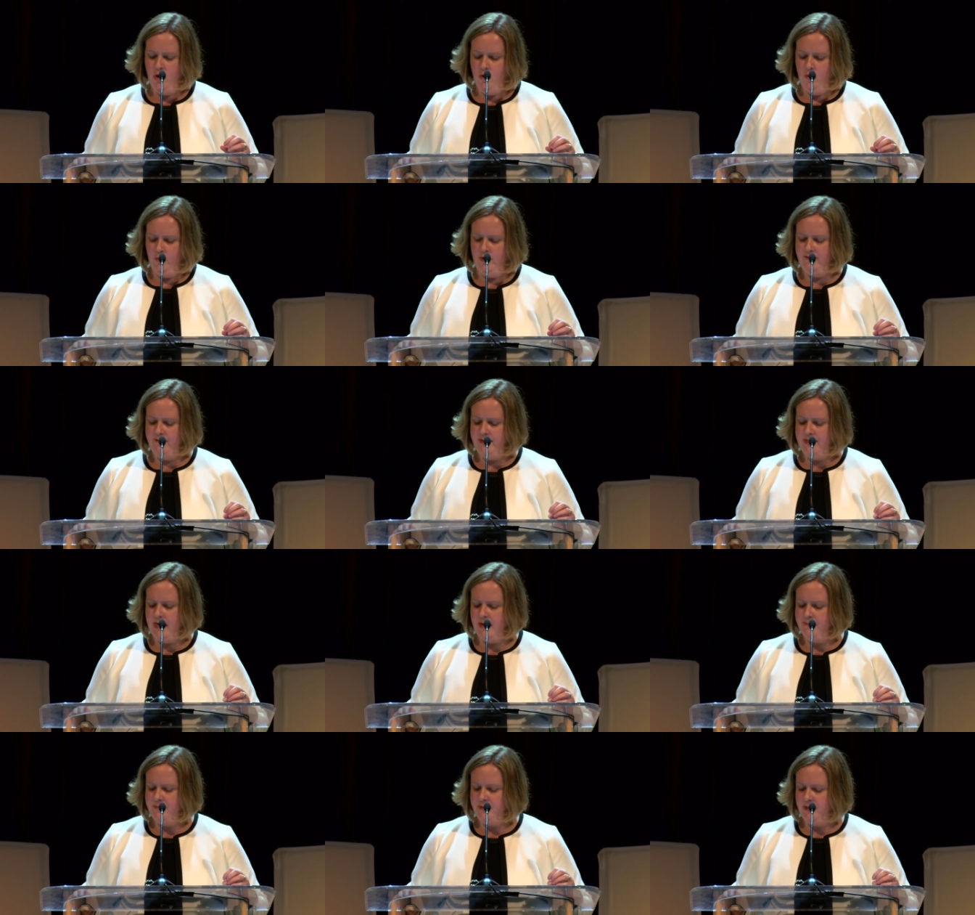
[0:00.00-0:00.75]
We've
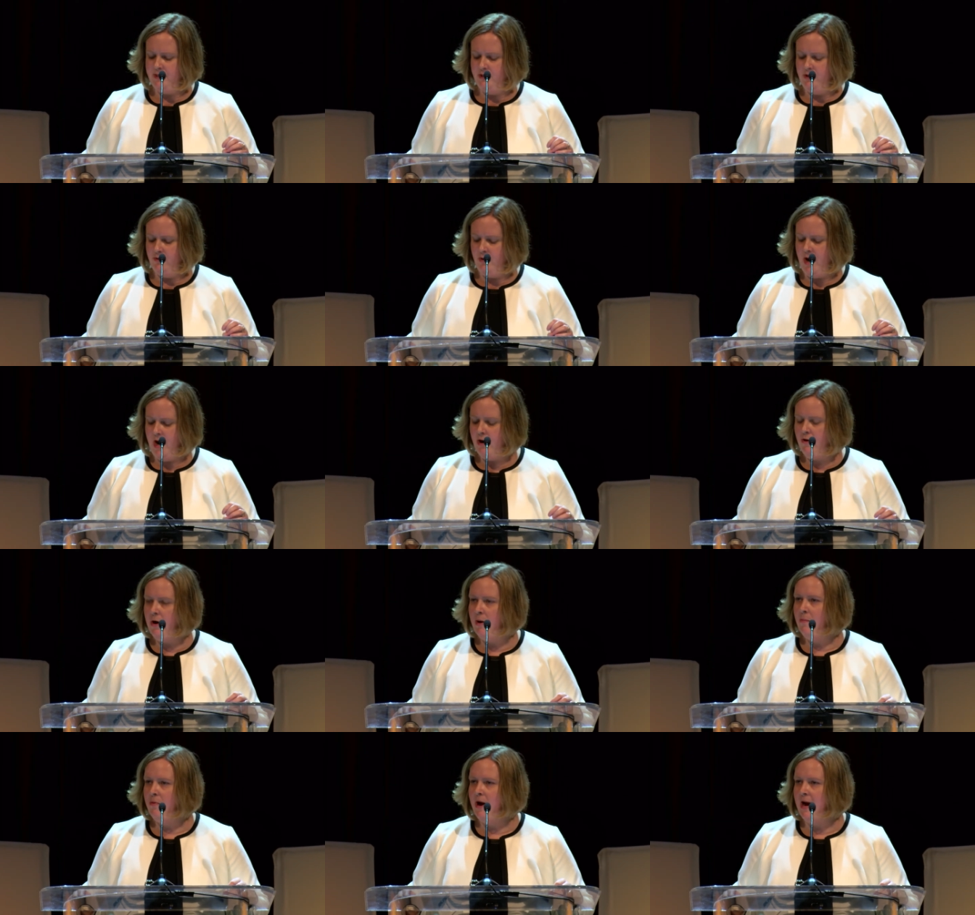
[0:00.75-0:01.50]
adopted new
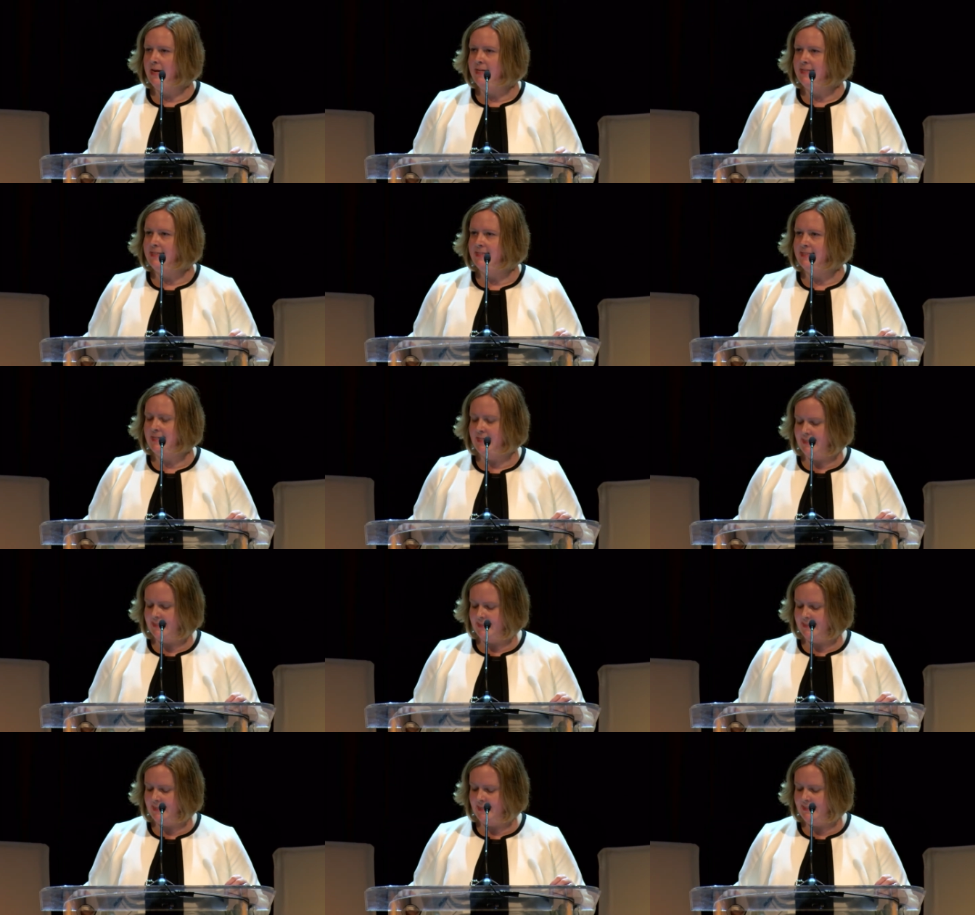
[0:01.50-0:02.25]
hiring
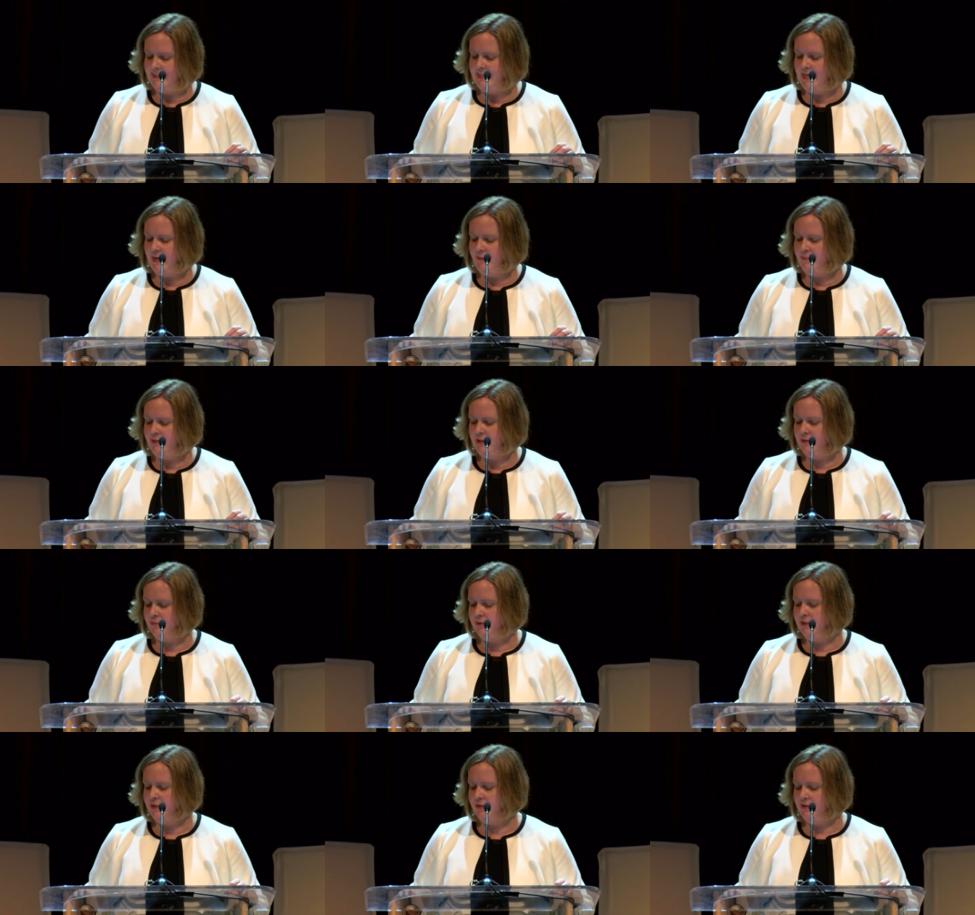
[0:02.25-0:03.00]
practices that attempt to
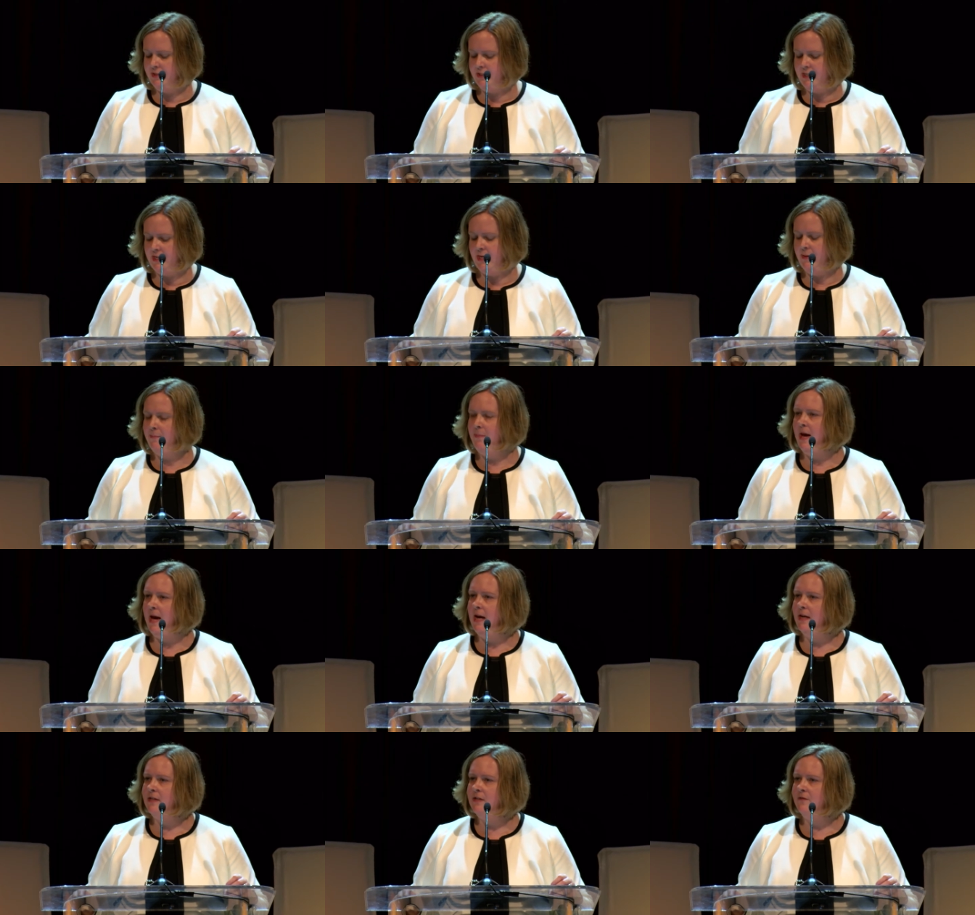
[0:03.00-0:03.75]
reduce the
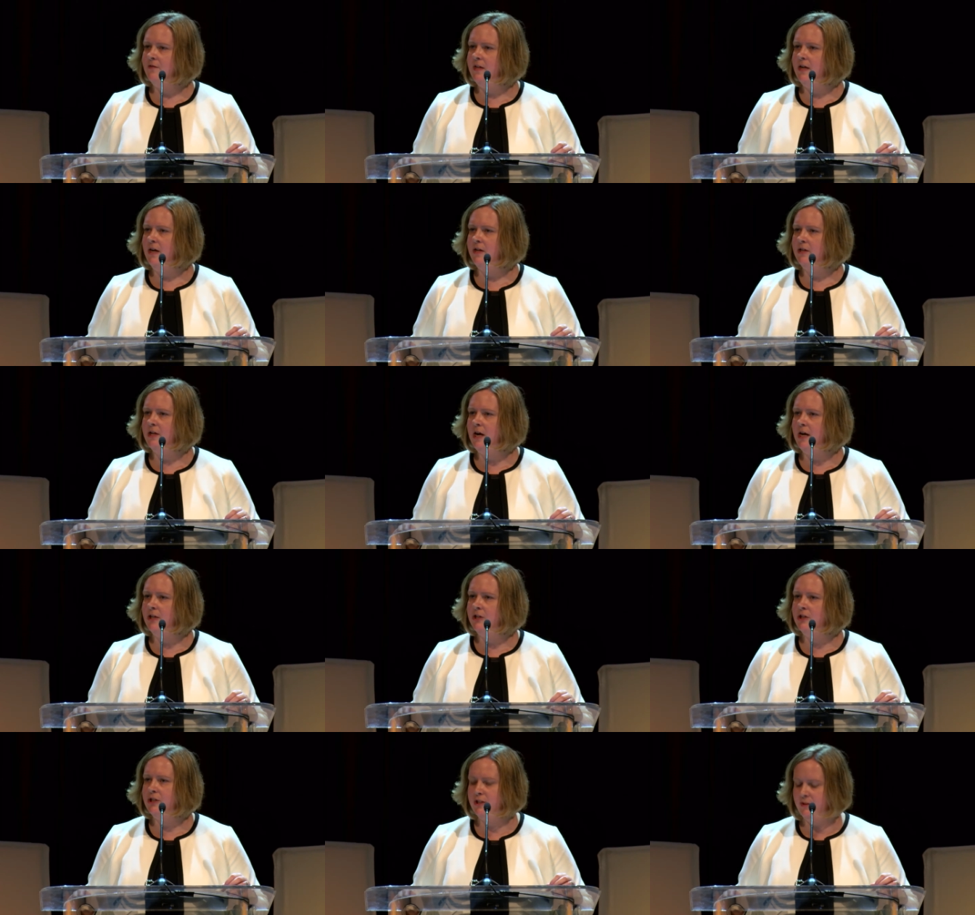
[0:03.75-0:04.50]
impact of the
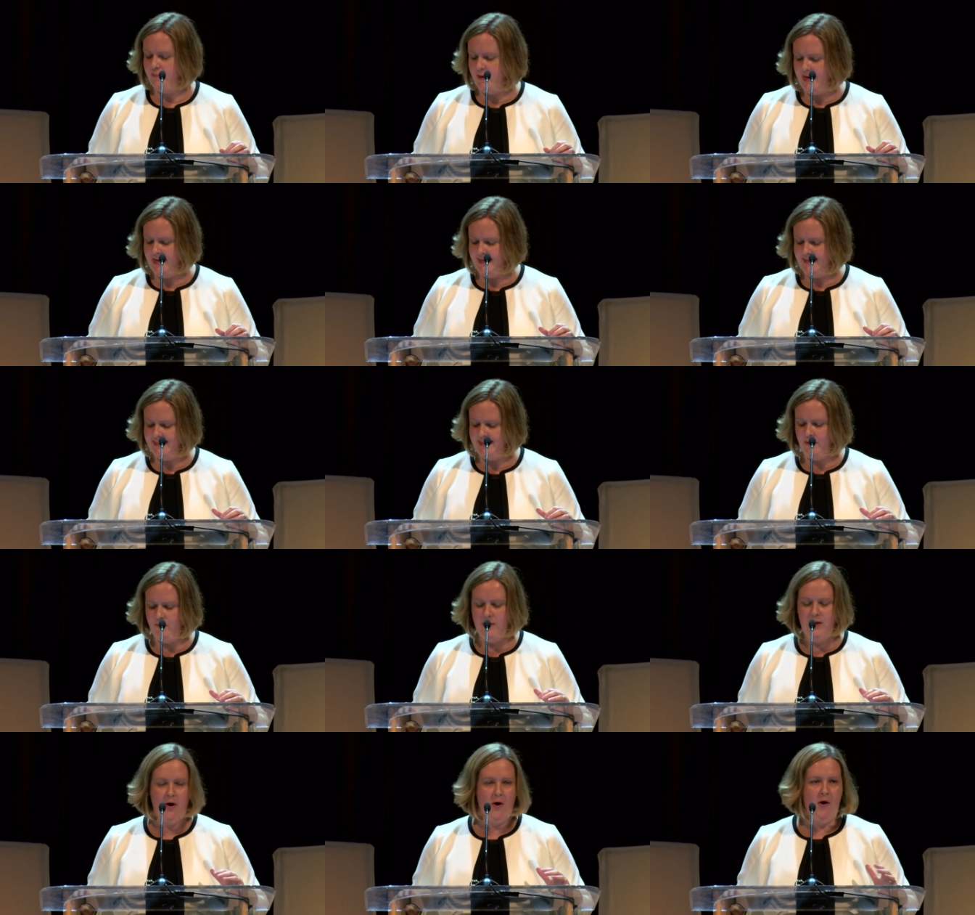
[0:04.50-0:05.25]
unconscious bias that
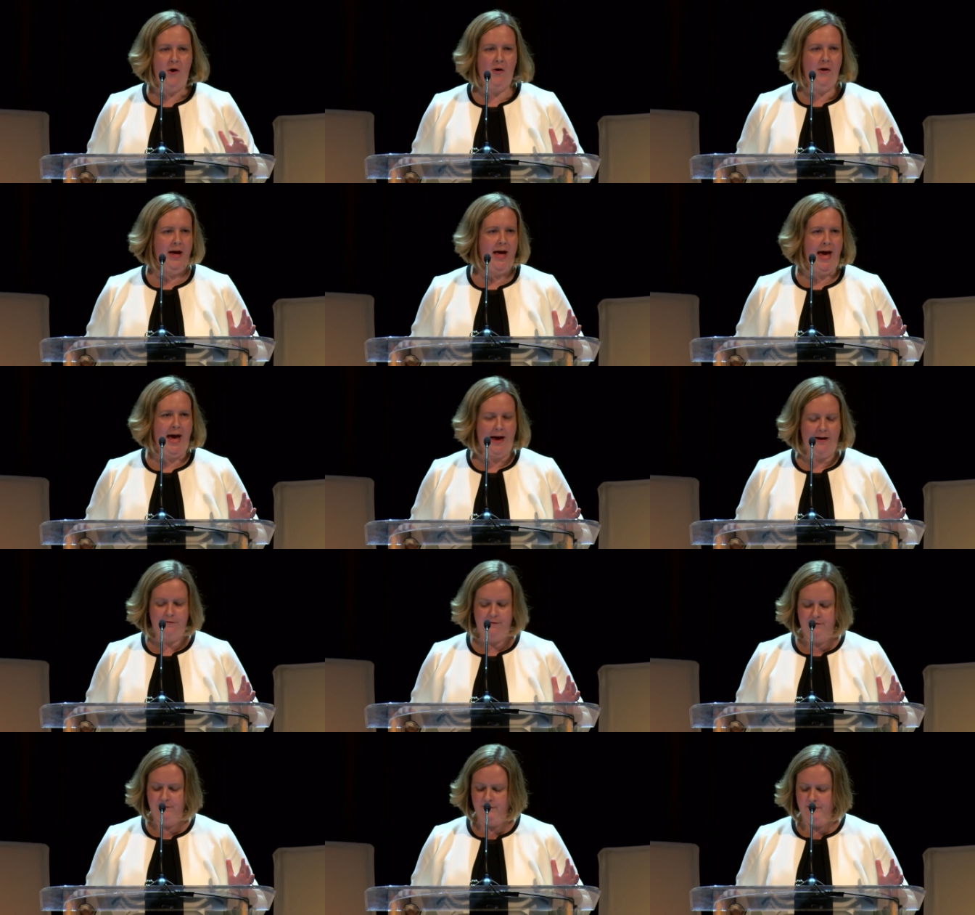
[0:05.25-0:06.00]
we all
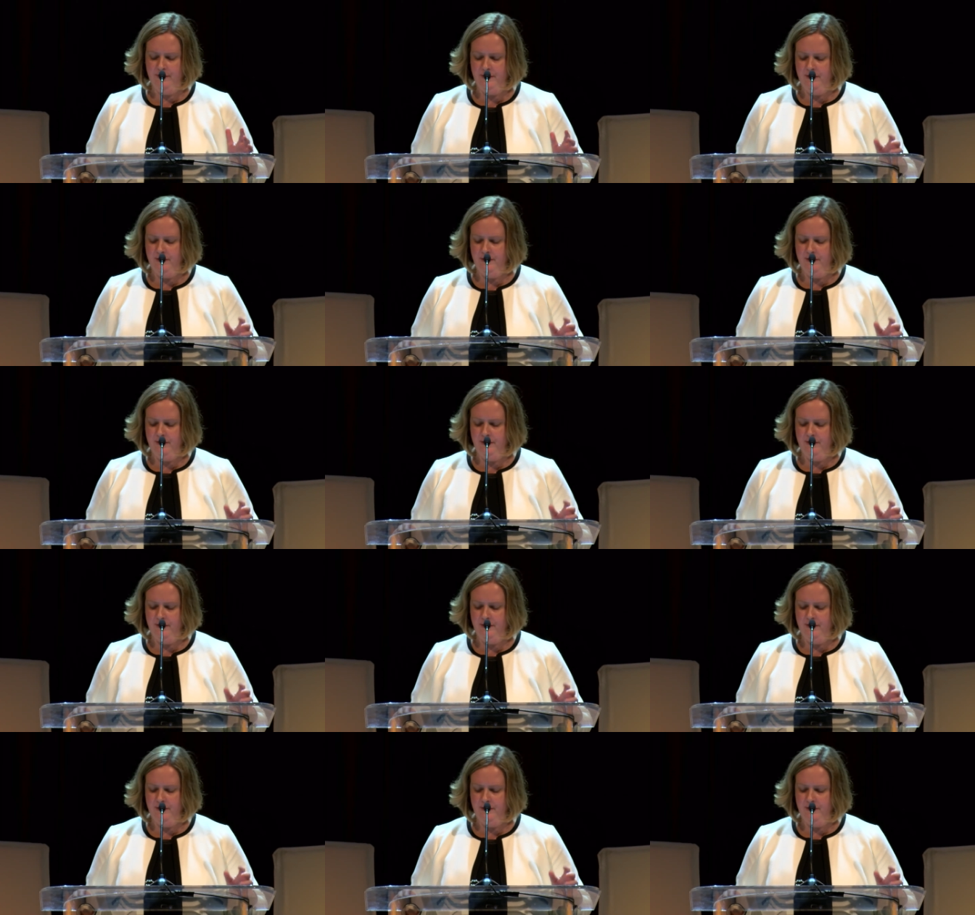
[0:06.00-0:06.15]
have.